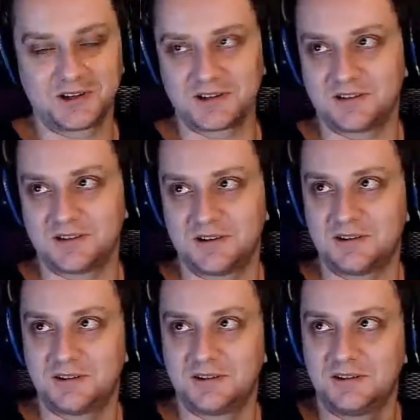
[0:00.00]

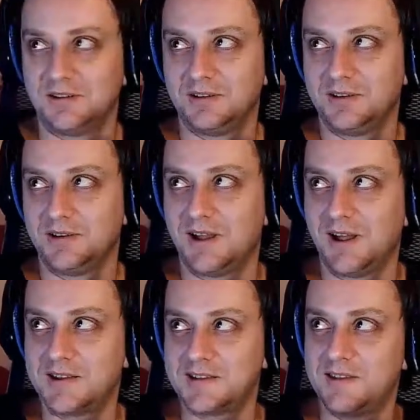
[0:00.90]

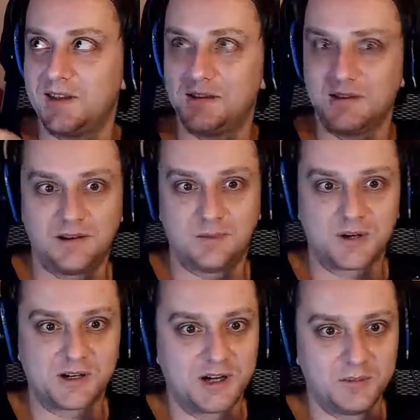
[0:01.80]
other than
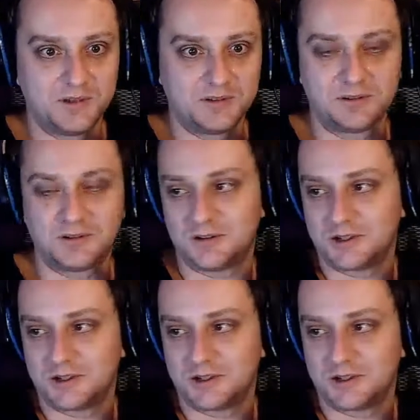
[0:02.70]
programming.